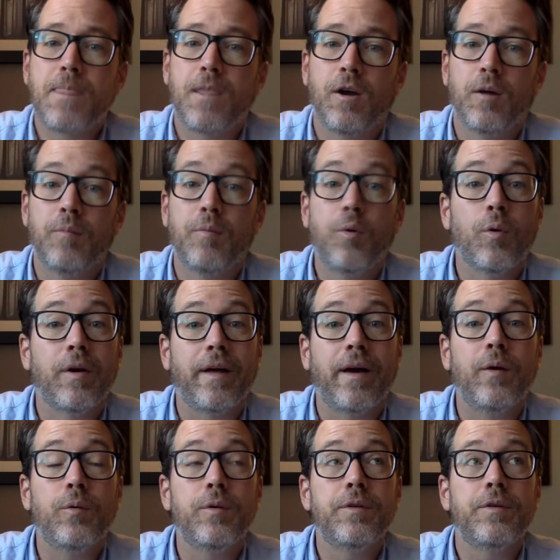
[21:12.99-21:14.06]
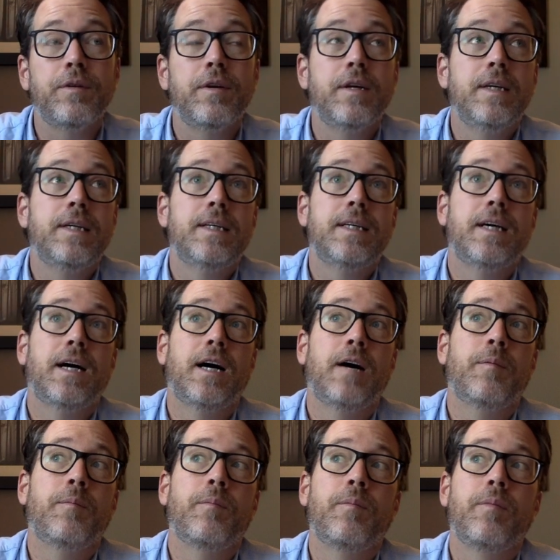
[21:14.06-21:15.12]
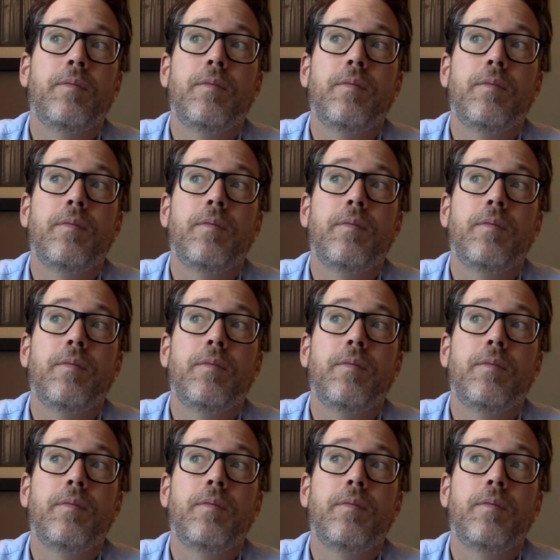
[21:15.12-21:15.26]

are poured out. Um,